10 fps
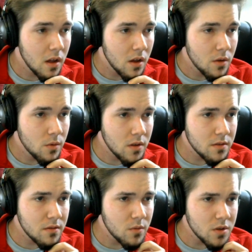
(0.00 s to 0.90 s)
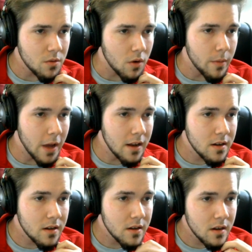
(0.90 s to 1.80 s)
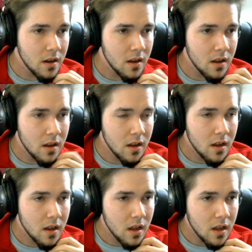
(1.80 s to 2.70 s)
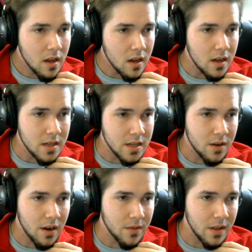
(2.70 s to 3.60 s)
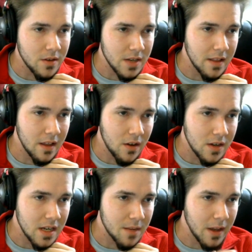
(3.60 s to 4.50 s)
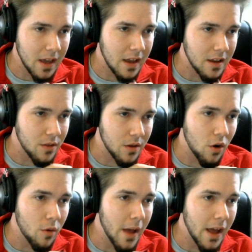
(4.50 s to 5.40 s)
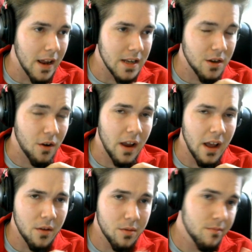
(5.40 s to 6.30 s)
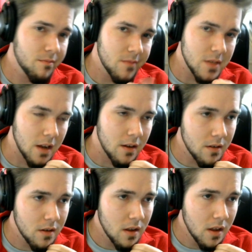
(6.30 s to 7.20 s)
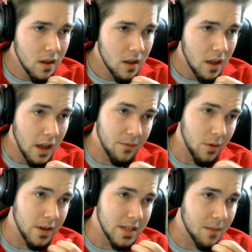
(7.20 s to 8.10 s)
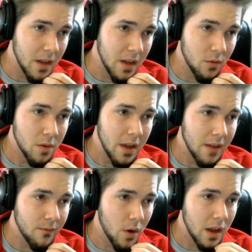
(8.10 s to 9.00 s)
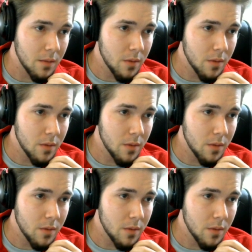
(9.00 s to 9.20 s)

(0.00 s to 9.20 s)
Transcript: We'll do Golbat. Because I don't think there's anything on his team that can't kill the Golbat at its current health. So, and if there is something, it would be Infernape.